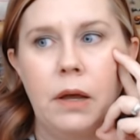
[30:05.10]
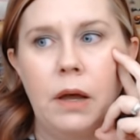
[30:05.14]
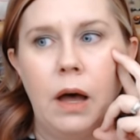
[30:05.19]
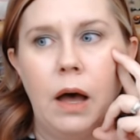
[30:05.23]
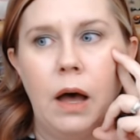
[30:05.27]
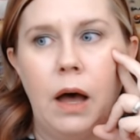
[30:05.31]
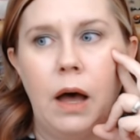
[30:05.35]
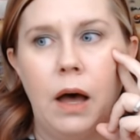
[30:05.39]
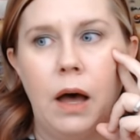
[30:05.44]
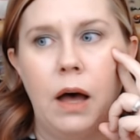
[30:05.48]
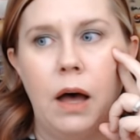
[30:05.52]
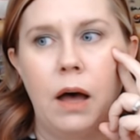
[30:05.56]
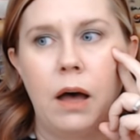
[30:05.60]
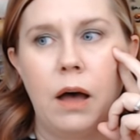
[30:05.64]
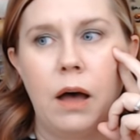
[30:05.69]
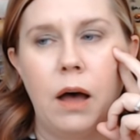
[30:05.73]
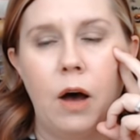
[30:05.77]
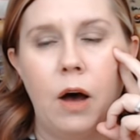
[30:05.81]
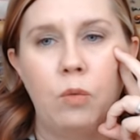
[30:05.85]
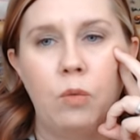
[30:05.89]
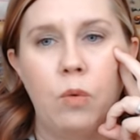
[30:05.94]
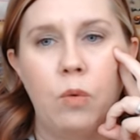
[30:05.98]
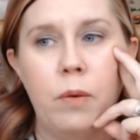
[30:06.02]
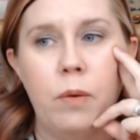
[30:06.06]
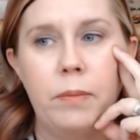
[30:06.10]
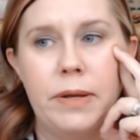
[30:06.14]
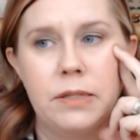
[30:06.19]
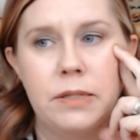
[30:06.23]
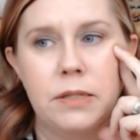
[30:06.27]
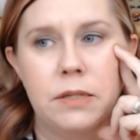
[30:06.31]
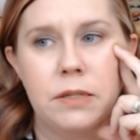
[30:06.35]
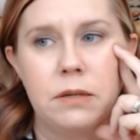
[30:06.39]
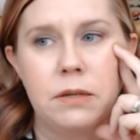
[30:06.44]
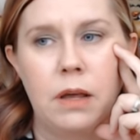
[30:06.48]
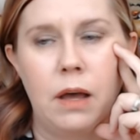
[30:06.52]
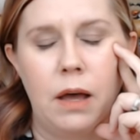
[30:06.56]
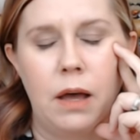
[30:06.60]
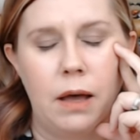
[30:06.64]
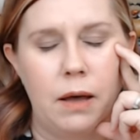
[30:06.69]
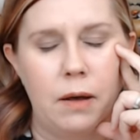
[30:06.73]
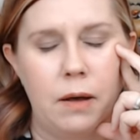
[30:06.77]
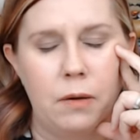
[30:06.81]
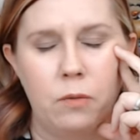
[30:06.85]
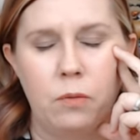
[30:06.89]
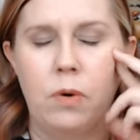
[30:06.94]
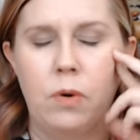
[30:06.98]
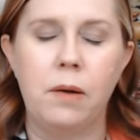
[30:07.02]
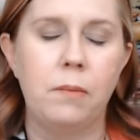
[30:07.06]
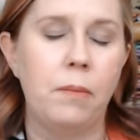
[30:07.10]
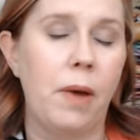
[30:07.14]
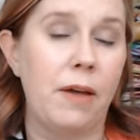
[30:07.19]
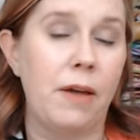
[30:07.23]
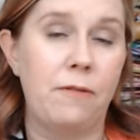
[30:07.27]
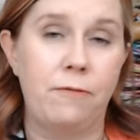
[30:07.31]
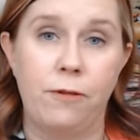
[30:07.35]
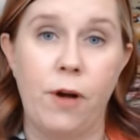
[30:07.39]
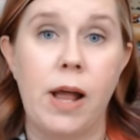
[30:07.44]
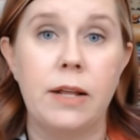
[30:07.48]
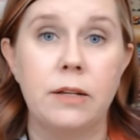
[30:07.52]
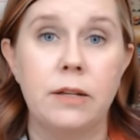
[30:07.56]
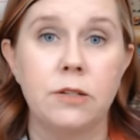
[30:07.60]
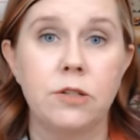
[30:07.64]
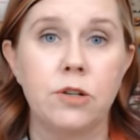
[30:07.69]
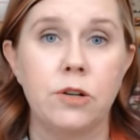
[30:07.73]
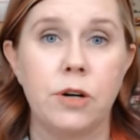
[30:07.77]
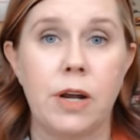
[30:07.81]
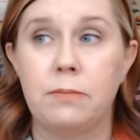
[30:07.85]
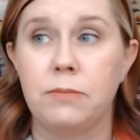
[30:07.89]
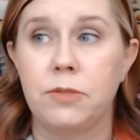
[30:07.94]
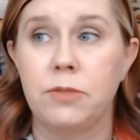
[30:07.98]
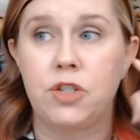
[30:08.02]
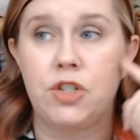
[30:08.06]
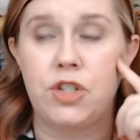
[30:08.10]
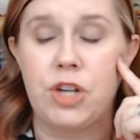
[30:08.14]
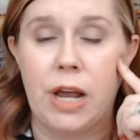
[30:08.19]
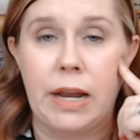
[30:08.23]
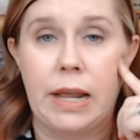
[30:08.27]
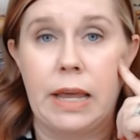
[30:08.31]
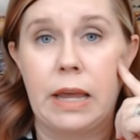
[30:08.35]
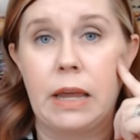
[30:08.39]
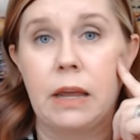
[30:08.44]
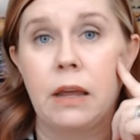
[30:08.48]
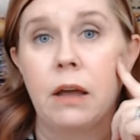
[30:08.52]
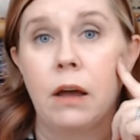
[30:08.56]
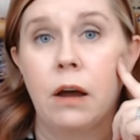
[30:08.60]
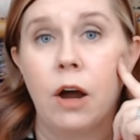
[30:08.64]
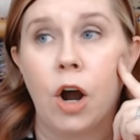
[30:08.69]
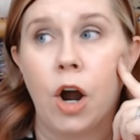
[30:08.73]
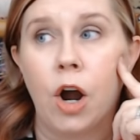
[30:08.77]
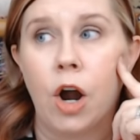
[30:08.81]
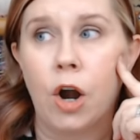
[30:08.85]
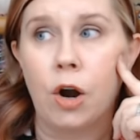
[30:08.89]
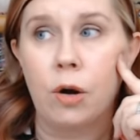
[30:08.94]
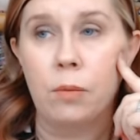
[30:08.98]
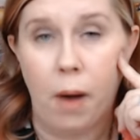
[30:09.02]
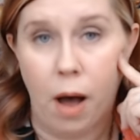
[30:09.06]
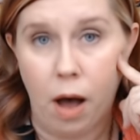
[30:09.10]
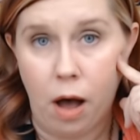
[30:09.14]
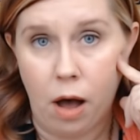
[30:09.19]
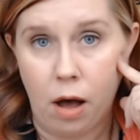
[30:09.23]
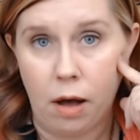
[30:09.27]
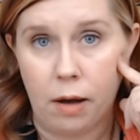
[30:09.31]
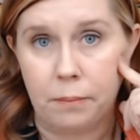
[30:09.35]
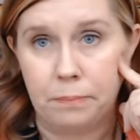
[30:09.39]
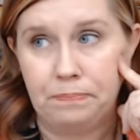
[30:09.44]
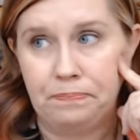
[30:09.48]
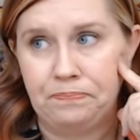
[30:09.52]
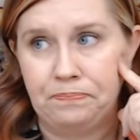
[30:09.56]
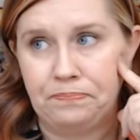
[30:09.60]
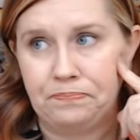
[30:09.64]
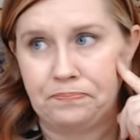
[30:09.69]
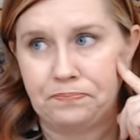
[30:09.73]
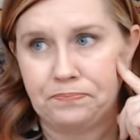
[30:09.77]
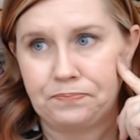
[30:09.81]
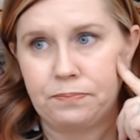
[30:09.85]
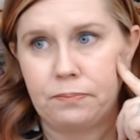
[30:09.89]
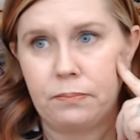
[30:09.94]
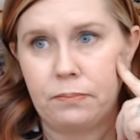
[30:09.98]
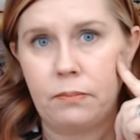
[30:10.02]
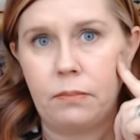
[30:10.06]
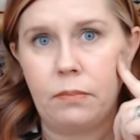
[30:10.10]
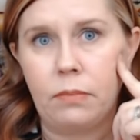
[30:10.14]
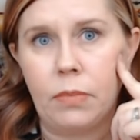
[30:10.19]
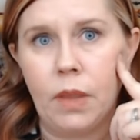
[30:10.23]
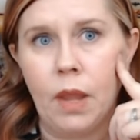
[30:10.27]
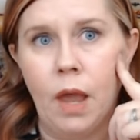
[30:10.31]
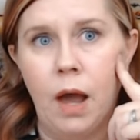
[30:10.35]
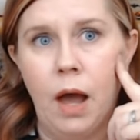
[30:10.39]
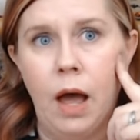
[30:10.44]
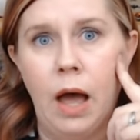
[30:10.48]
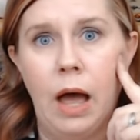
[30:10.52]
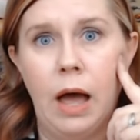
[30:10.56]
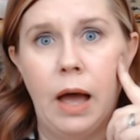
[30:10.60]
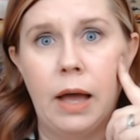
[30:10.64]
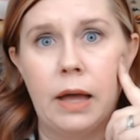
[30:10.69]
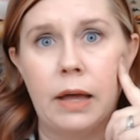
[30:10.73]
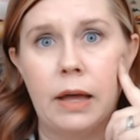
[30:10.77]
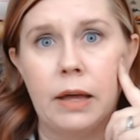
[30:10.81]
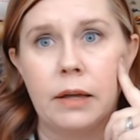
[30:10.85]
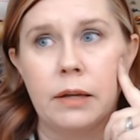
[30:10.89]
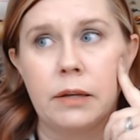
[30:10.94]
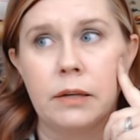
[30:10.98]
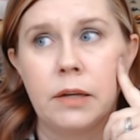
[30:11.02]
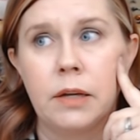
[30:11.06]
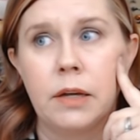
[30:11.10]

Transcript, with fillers: uh, a woman's, uh, one of my friends, her name's Jenny. Her mom, uh,